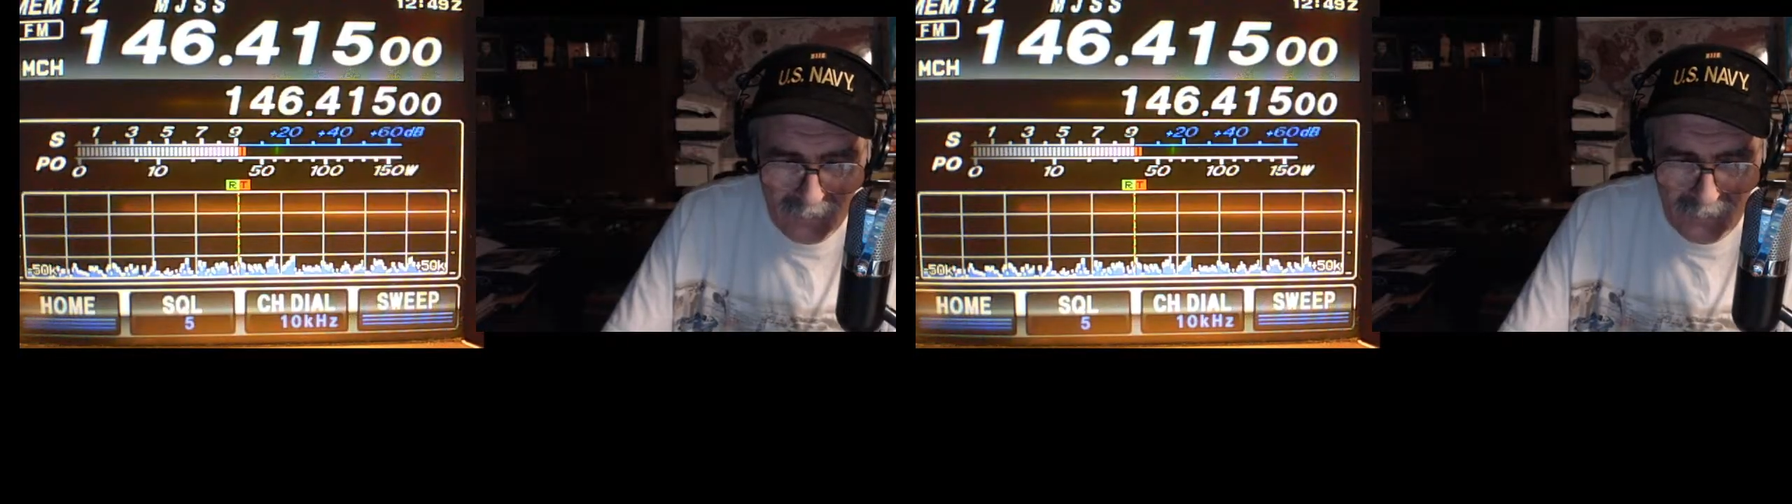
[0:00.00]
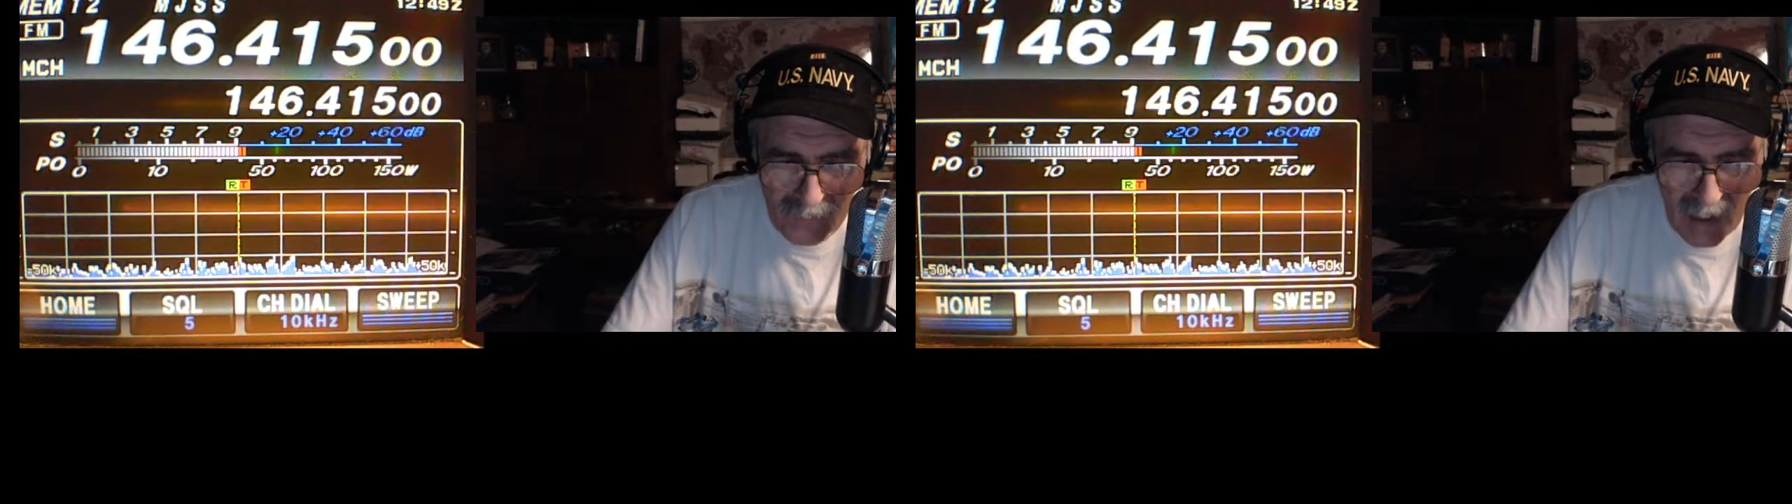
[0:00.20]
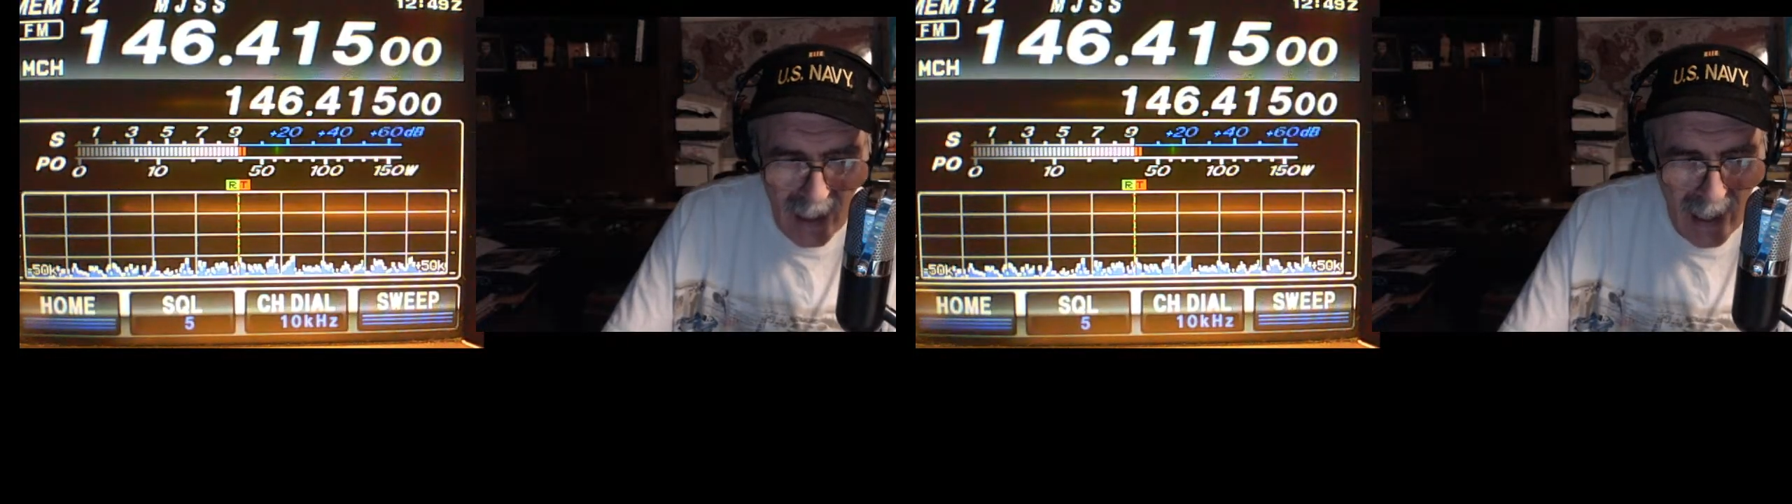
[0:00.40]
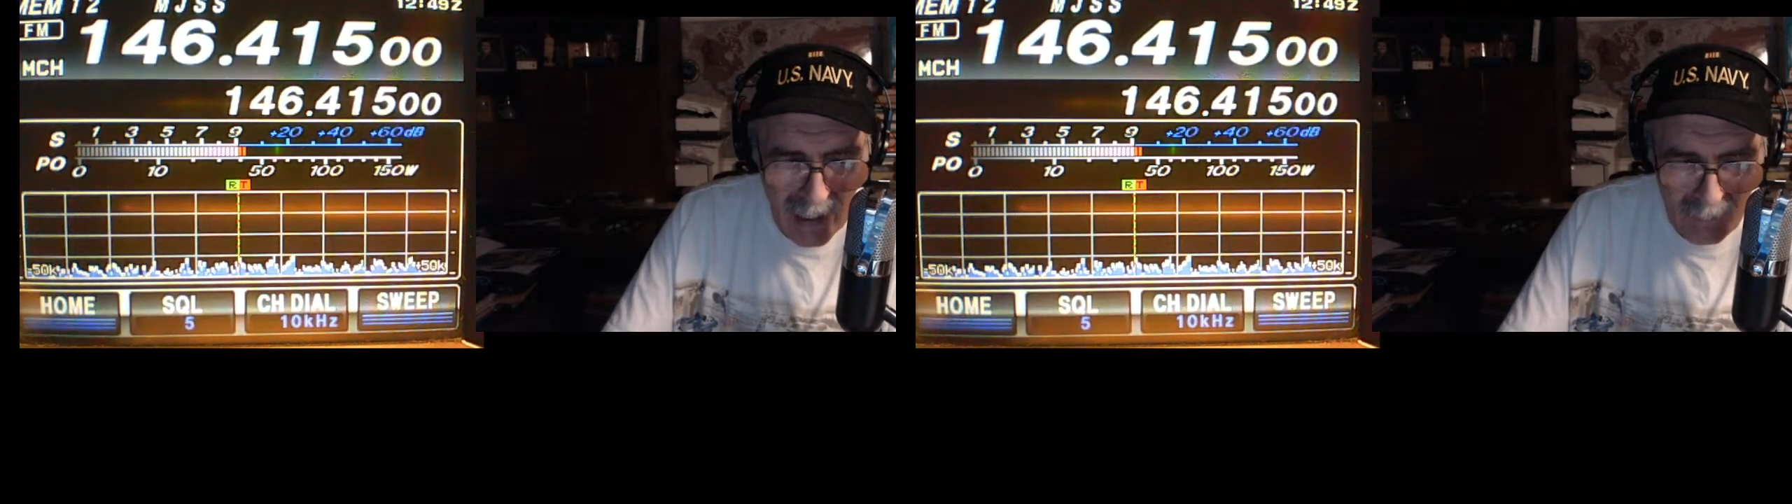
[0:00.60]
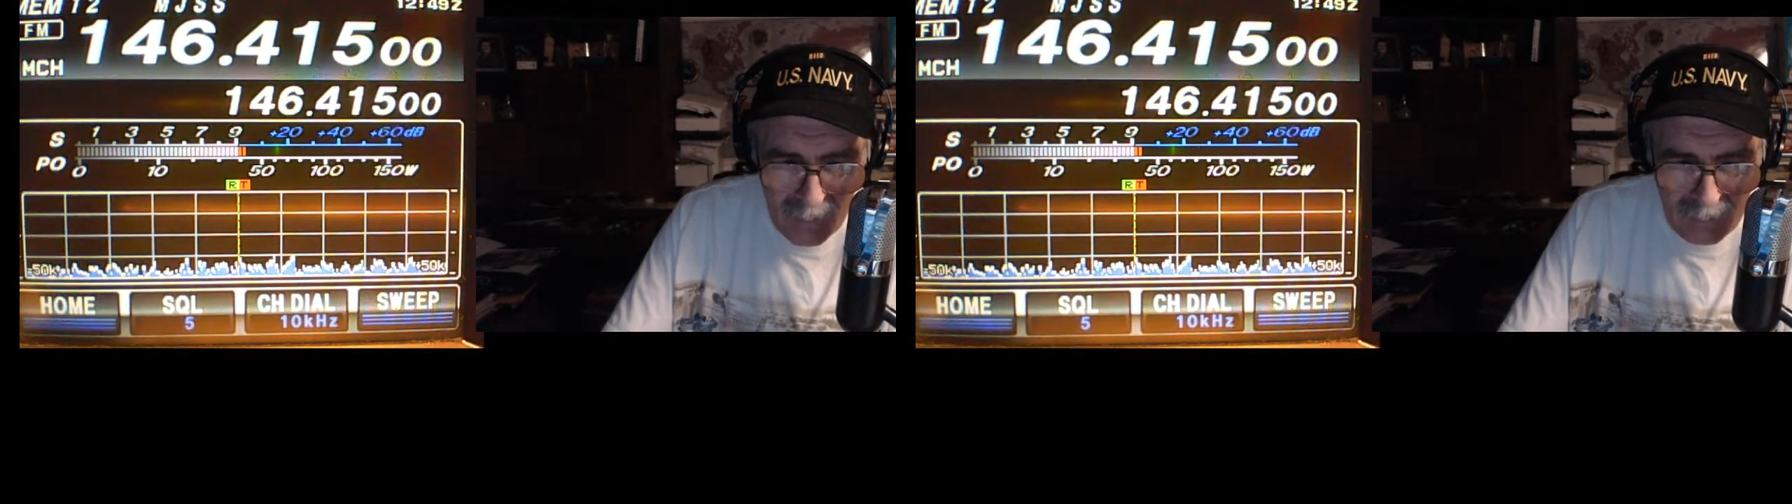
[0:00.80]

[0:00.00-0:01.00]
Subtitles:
Yeah,